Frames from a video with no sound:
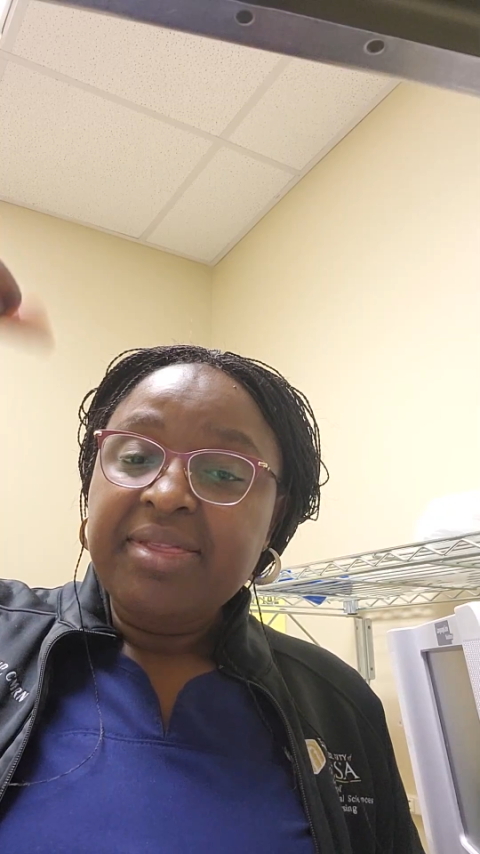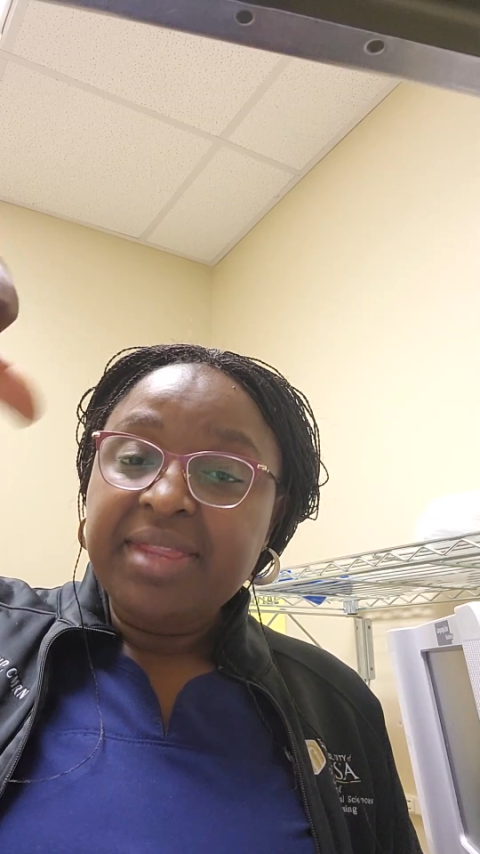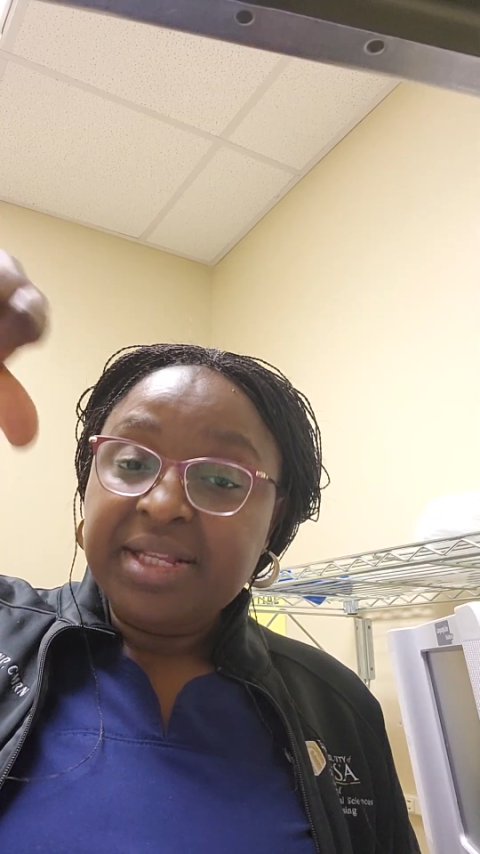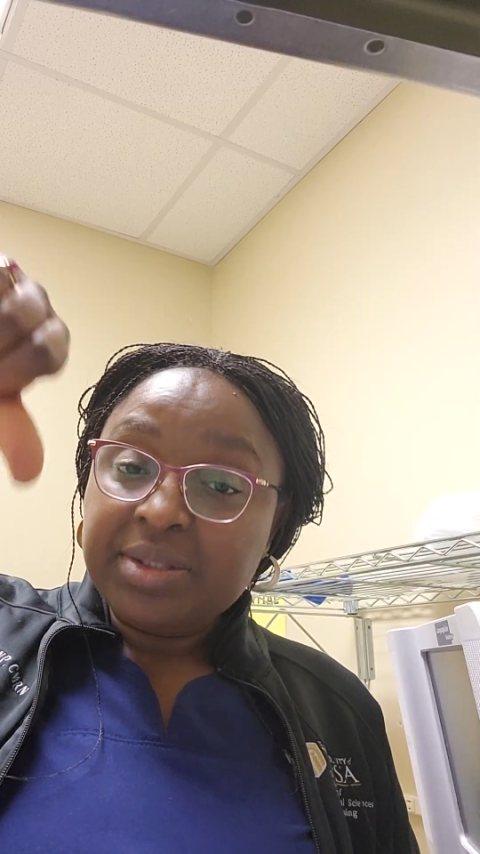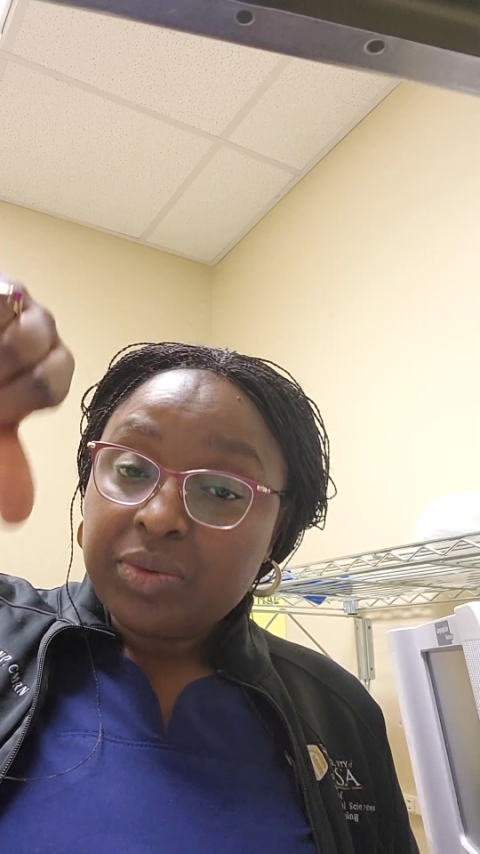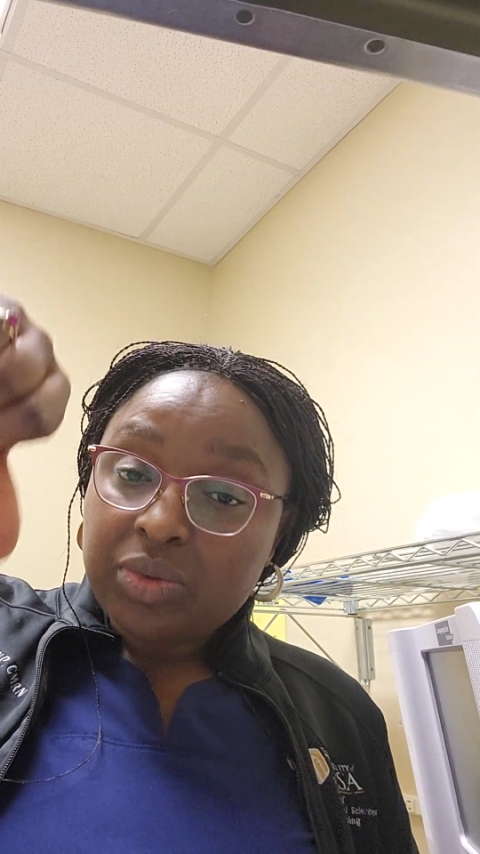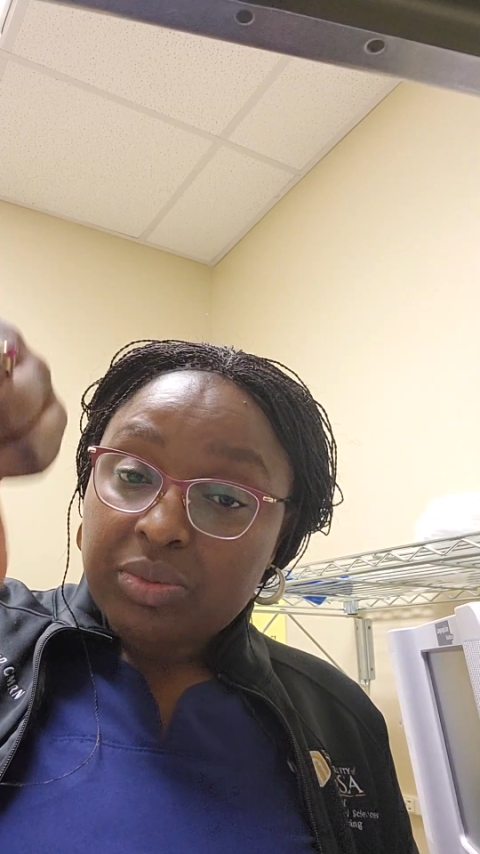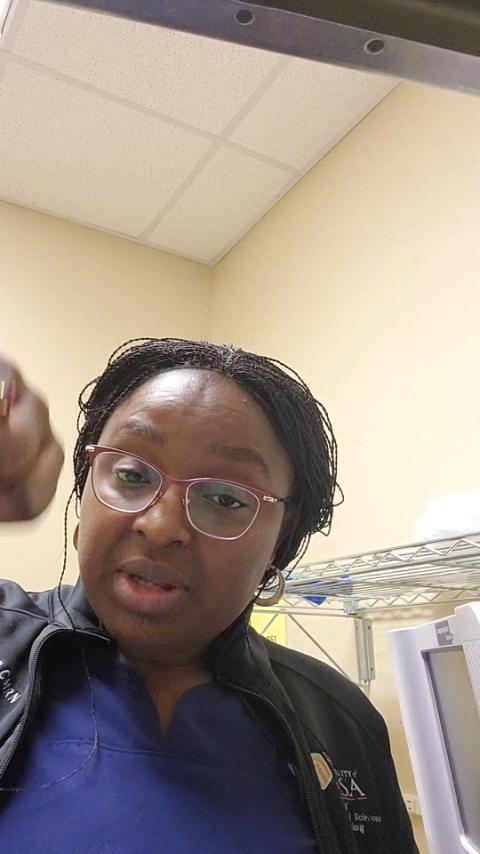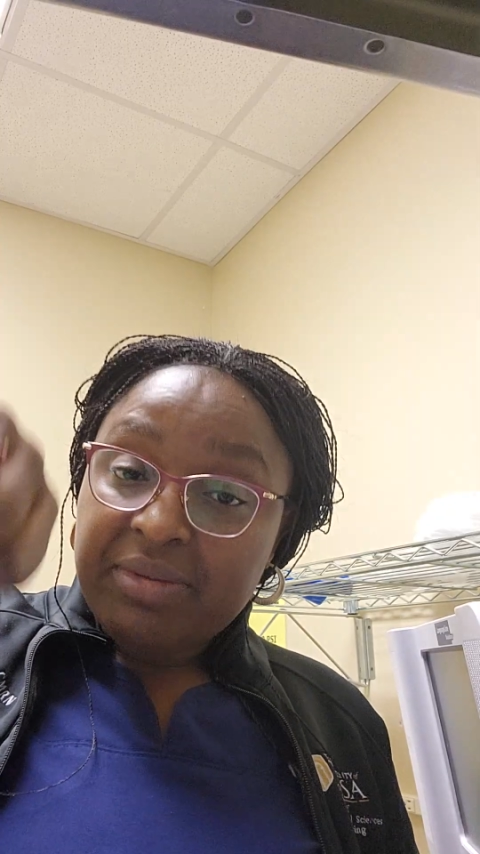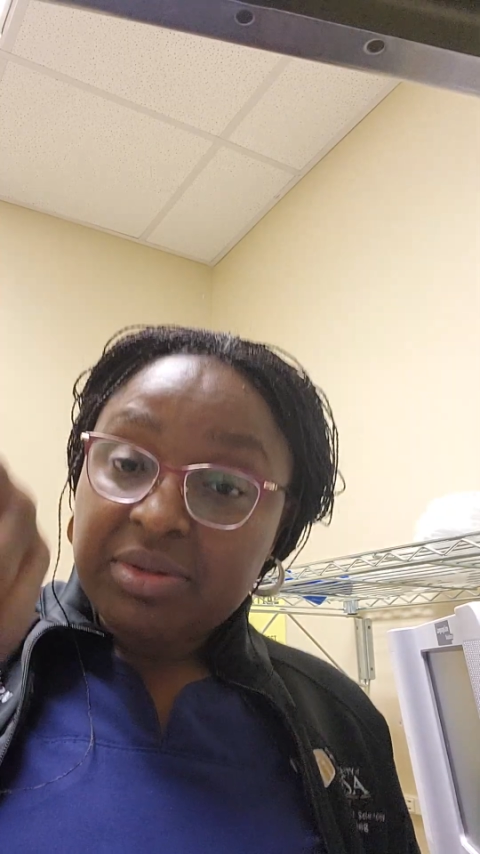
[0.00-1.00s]
then
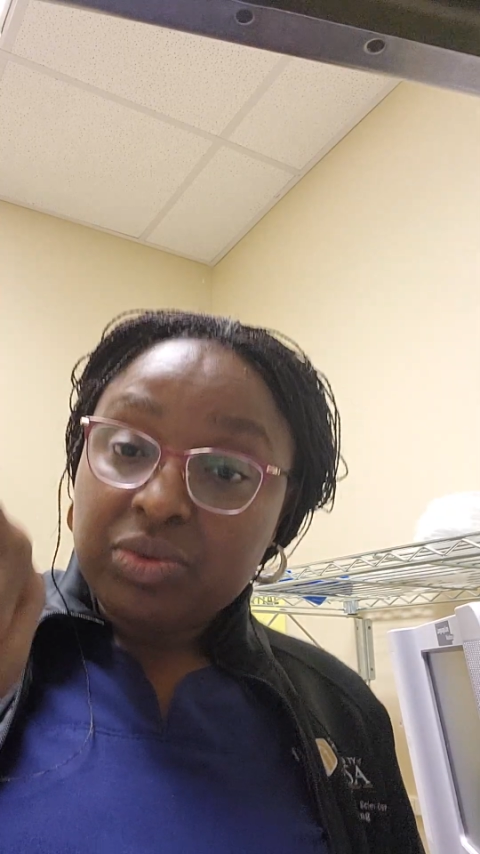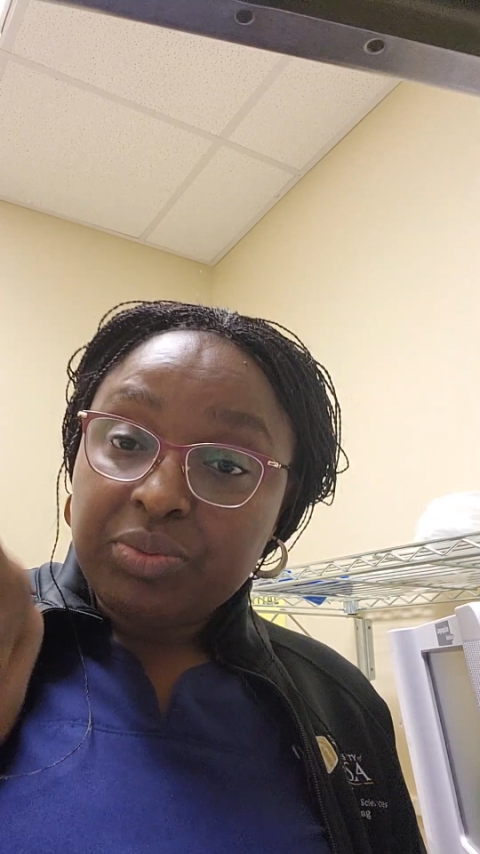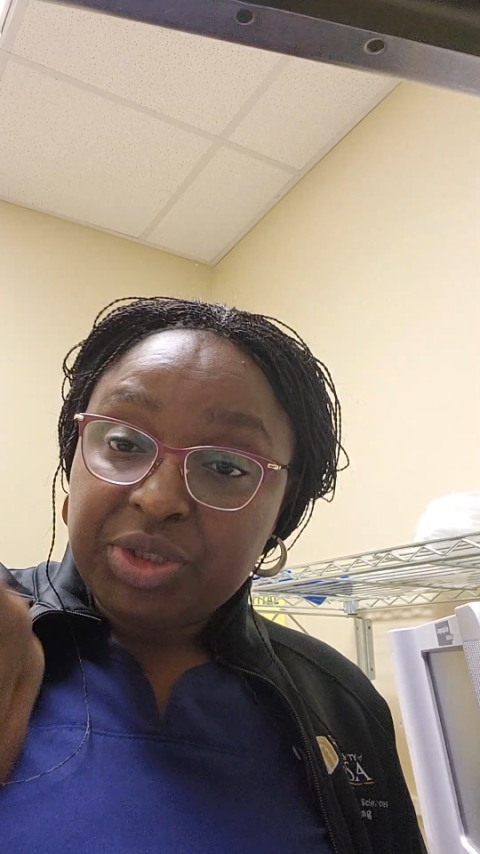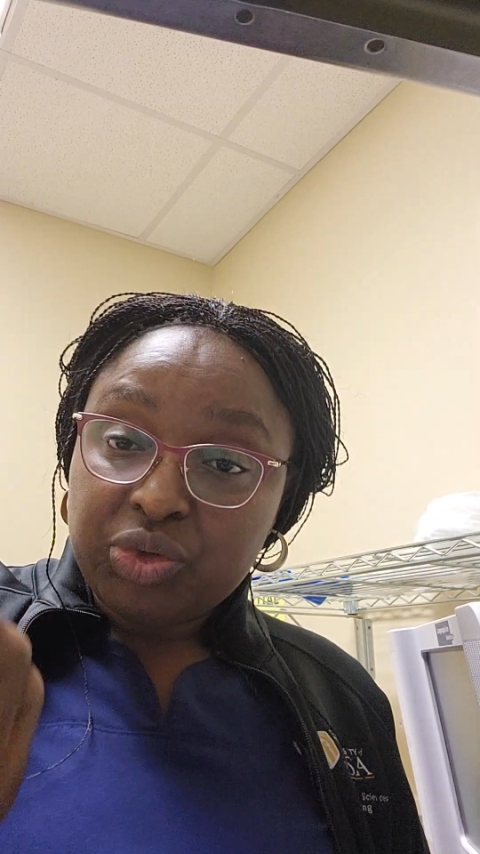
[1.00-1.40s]
sodium levels will be